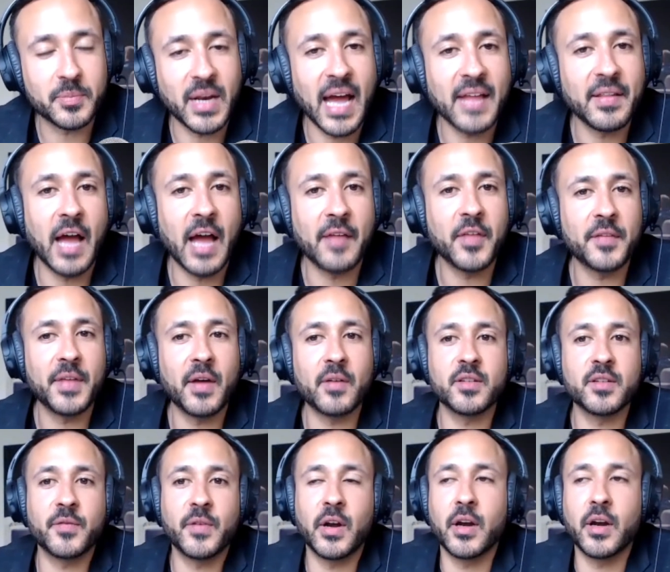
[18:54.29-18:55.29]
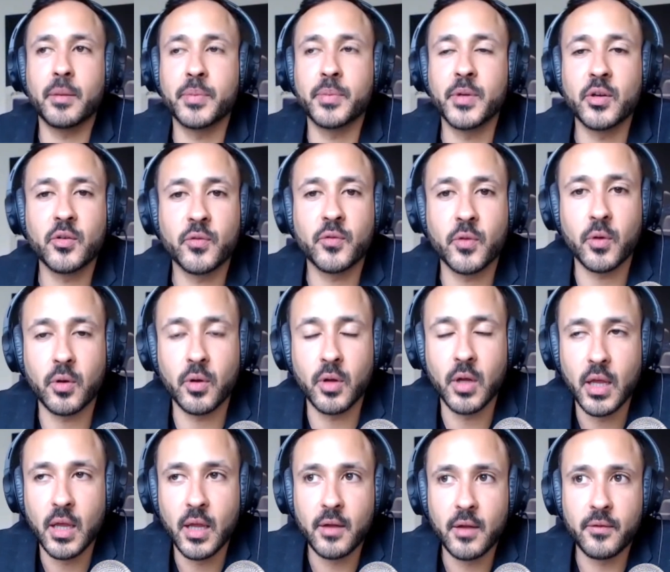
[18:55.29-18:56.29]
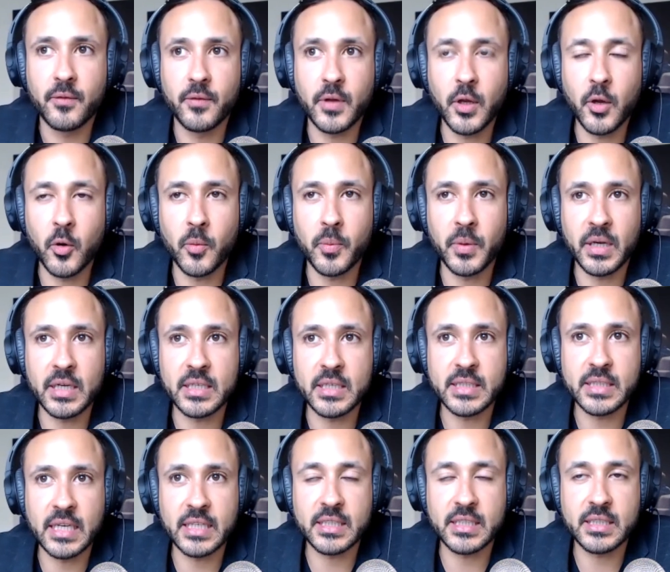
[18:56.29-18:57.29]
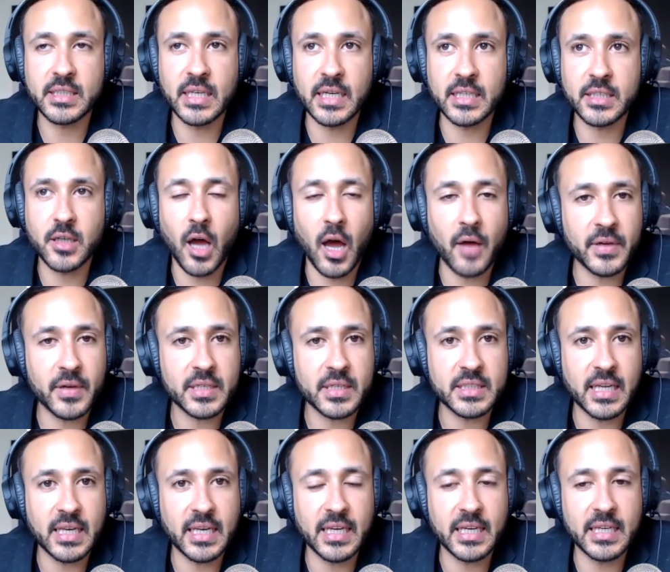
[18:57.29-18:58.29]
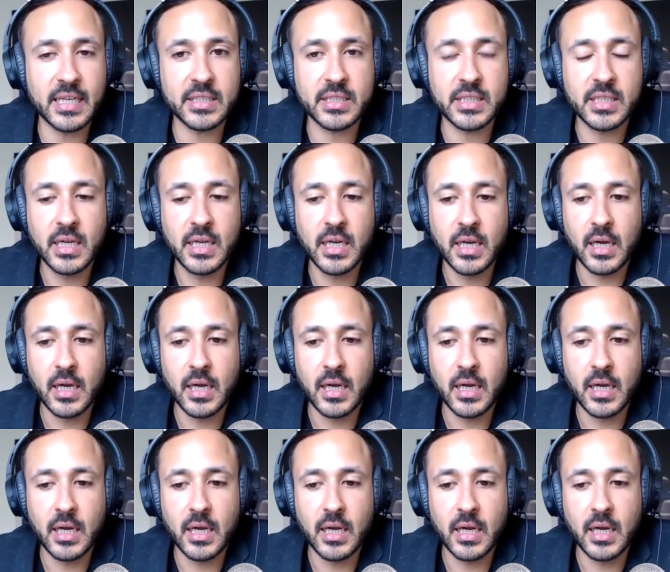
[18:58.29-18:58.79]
But I thought that was a very beautiful view, because it's obvious that he's